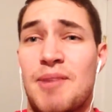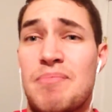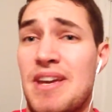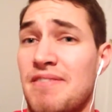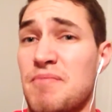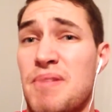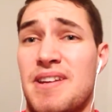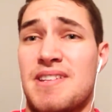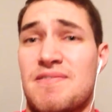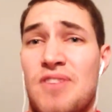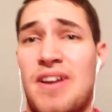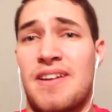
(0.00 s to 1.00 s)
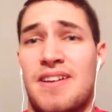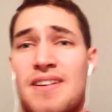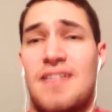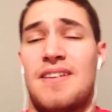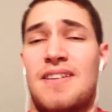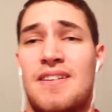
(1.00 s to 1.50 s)
Be everybody's friend,
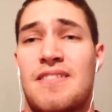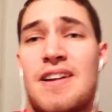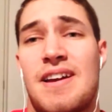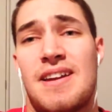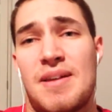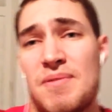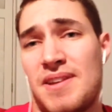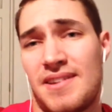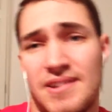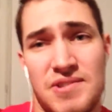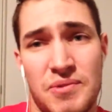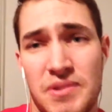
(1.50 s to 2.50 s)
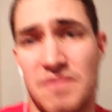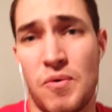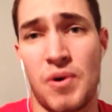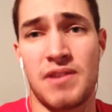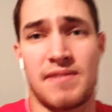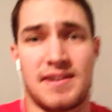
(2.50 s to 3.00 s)
right? I mean, there's only
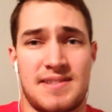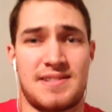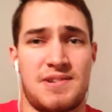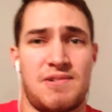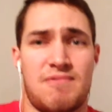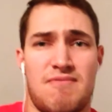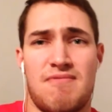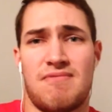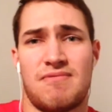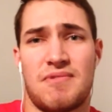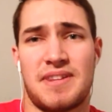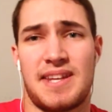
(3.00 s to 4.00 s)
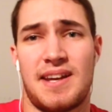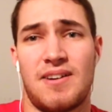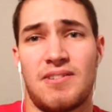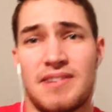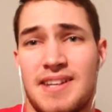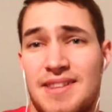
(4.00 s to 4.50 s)
40 of us, so what the
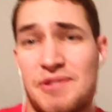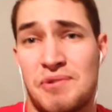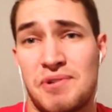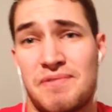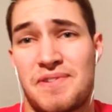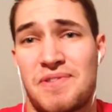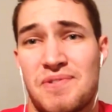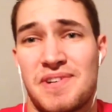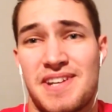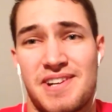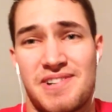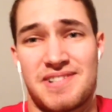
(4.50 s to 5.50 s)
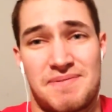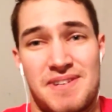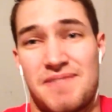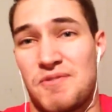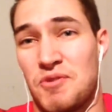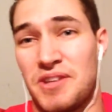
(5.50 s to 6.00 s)
hell? Get through it for 3 years. I
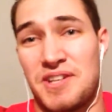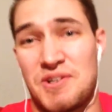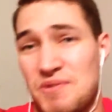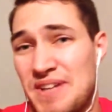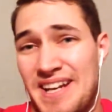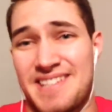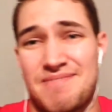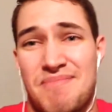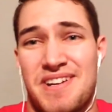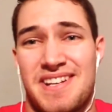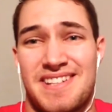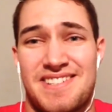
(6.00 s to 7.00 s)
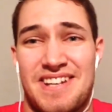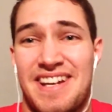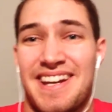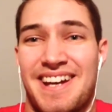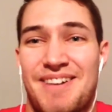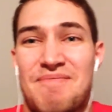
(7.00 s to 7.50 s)
mean, if you really don't like somebody,
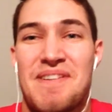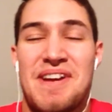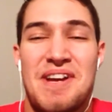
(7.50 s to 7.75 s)
suck it up.